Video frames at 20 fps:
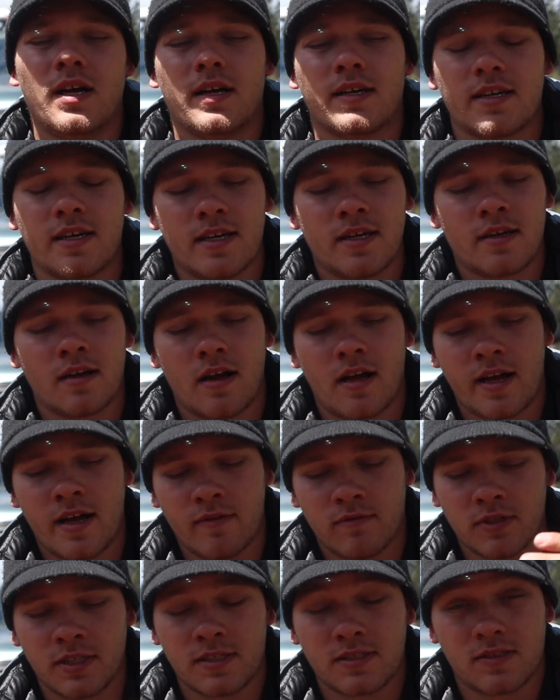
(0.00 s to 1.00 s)
Again, I
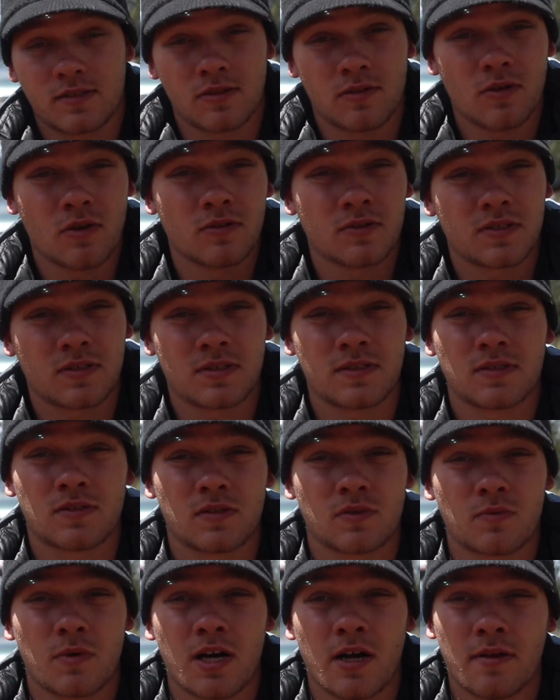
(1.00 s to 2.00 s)
have links to those things
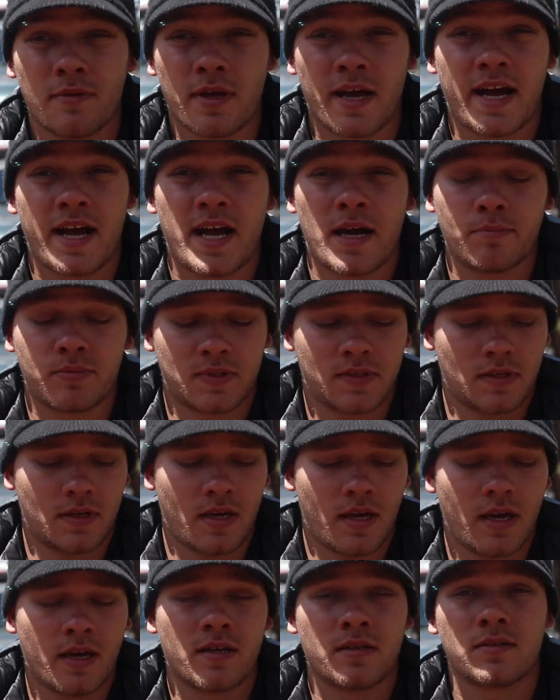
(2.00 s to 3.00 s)
as well, the apps
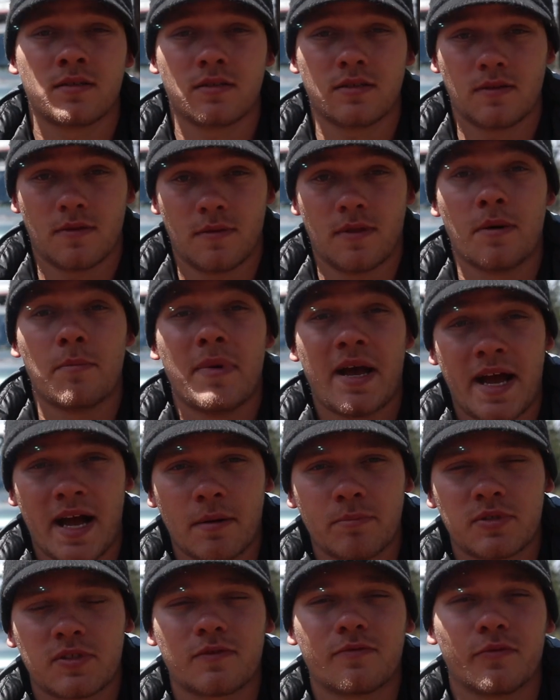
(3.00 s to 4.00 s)
and the
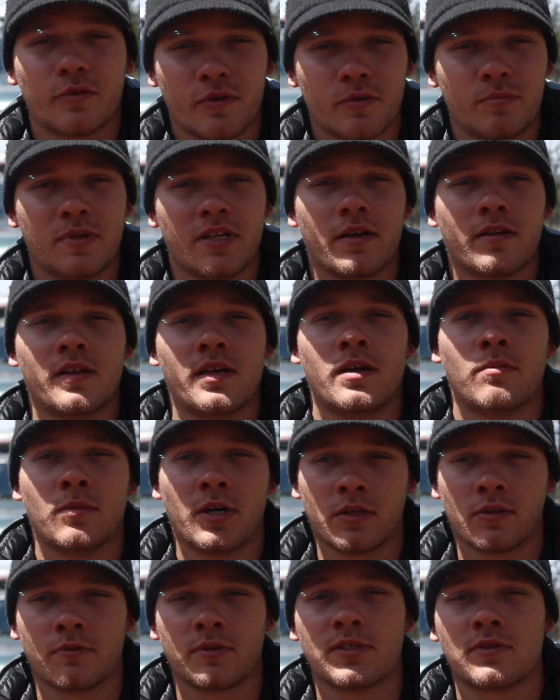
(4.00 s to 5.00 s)
maps for BLM
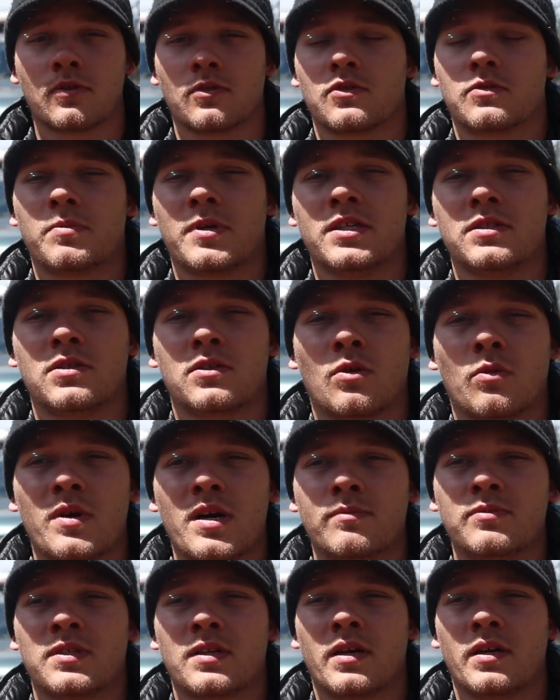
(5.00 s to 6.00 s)
on the resource page in the
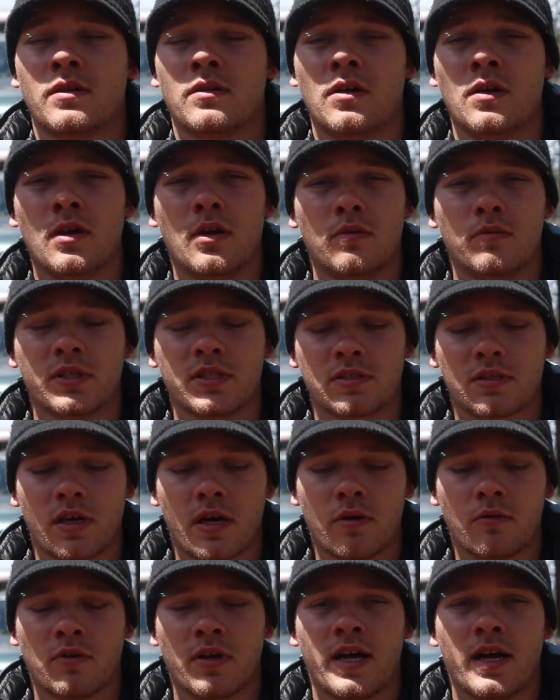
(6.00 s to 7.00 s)
website, which
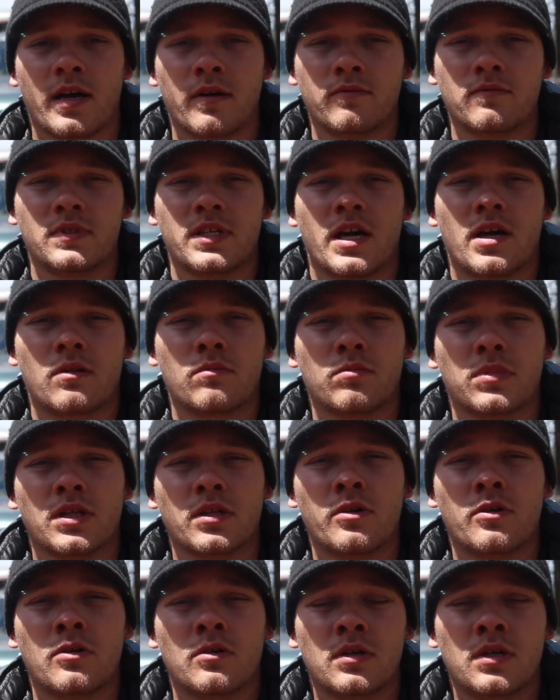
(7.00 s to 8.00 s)
I will have down
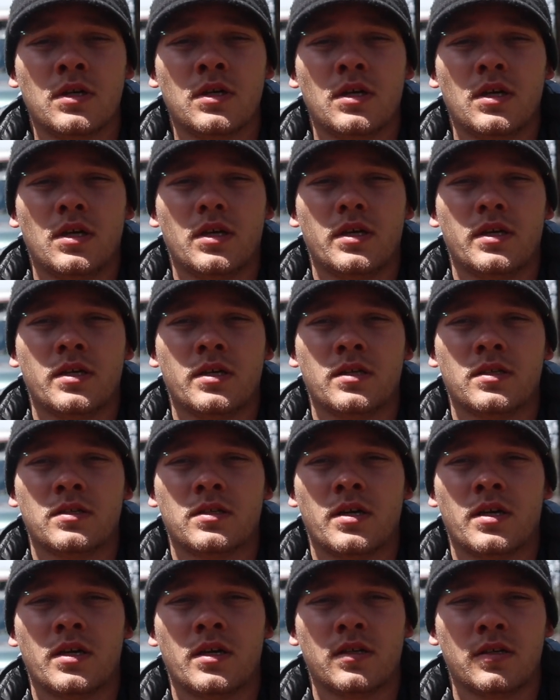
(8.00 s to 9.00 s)
below
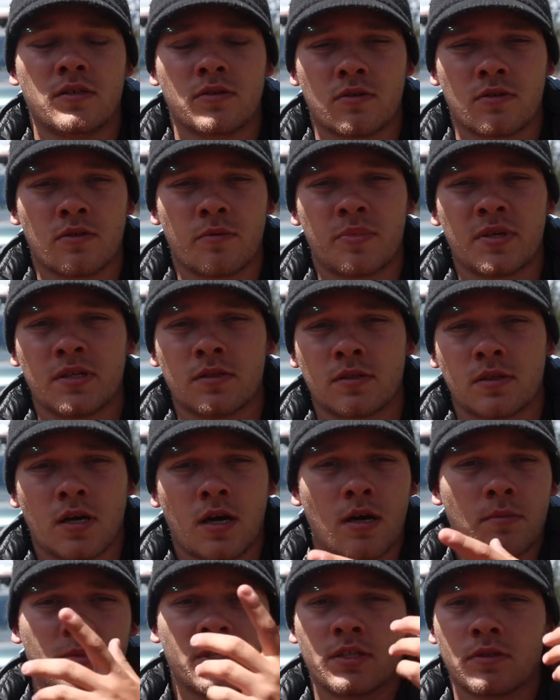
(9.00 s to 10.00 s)
in either the pinned
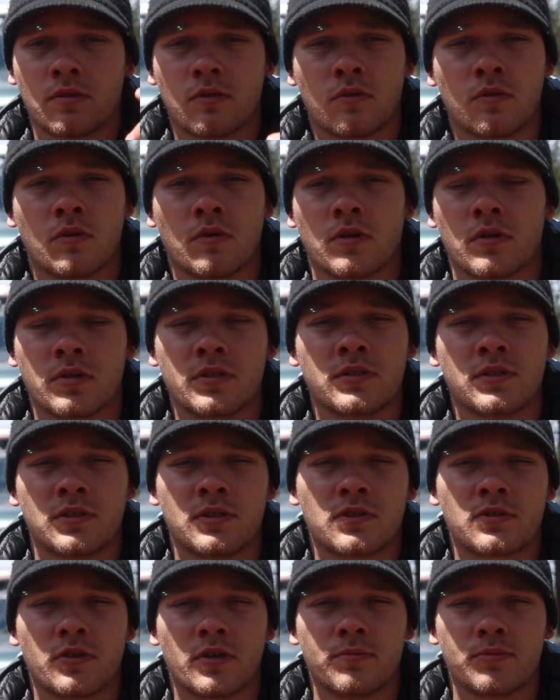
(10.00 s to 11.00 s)
comment or in the
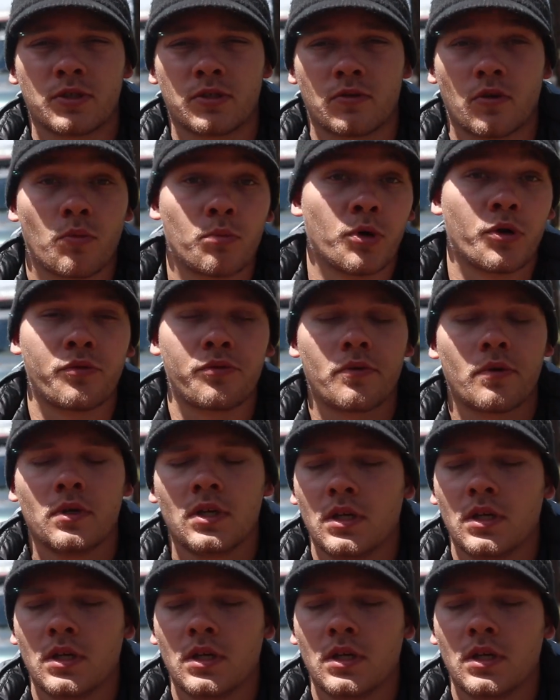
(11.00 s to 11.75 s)
description, or both.